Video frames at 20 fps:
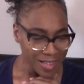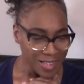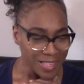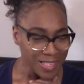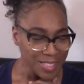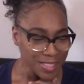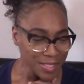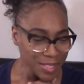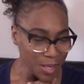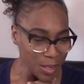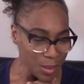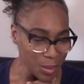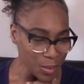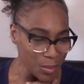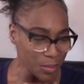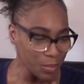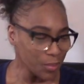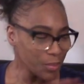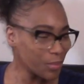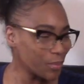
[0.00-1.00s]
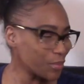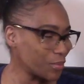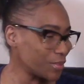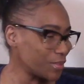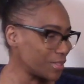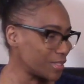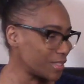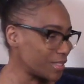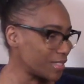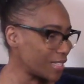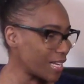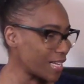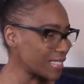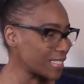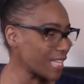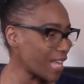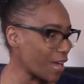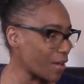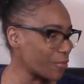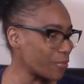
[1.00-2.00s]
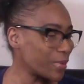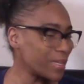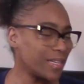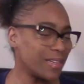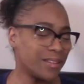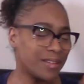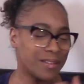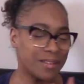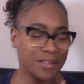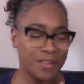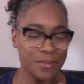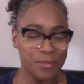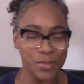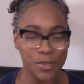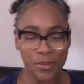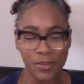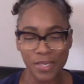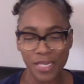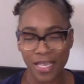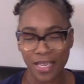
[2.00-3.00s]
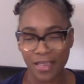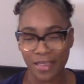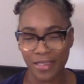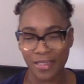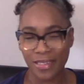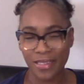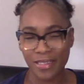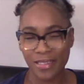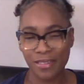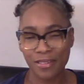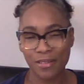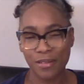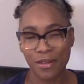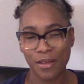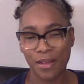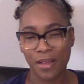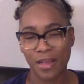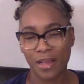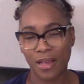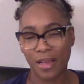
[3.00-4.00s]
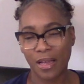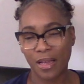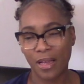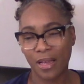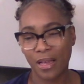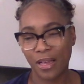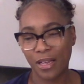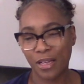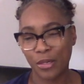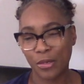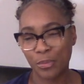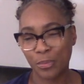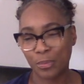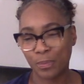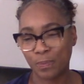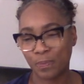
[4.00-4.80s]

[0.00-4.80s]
So that's how we communicated, um,